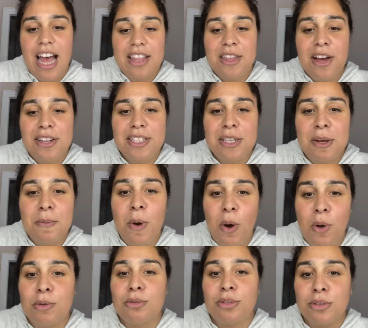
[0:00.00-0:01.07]
thought some
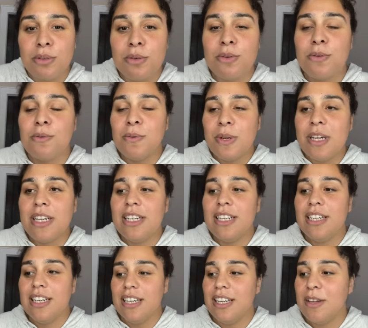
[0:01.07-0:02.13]
old school would
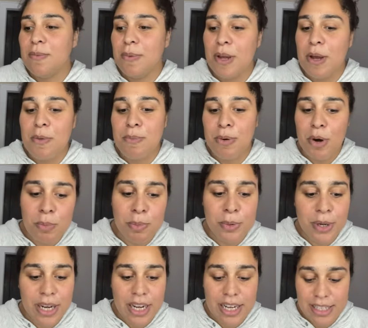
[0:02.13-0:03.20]
be
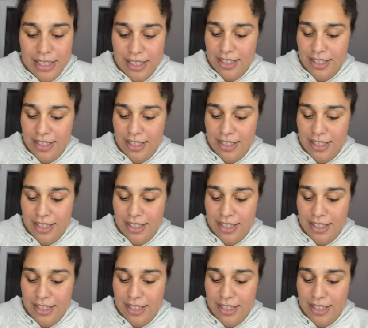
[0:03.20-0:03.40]
appropriate.